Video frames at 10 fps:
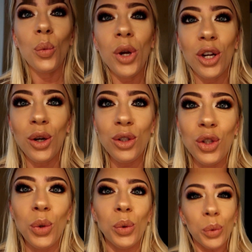We are going
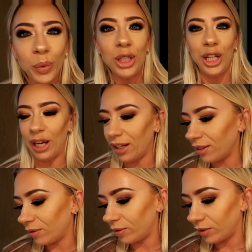to Uishi,
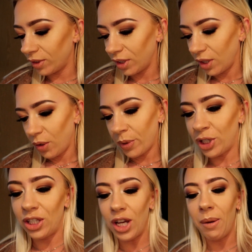
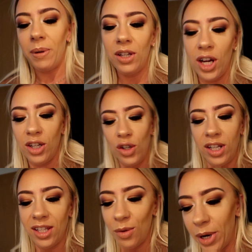which is a Japanese
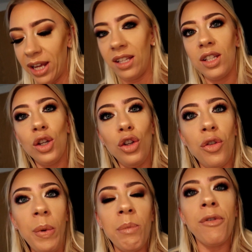restaurant in Skibbereid.
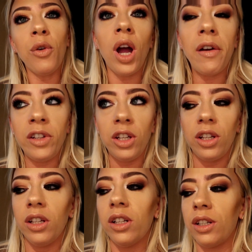You've been before, haven't
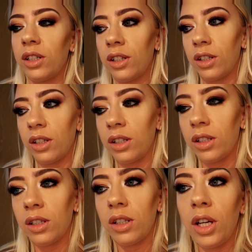you?
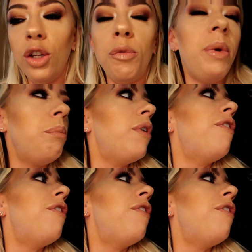You've been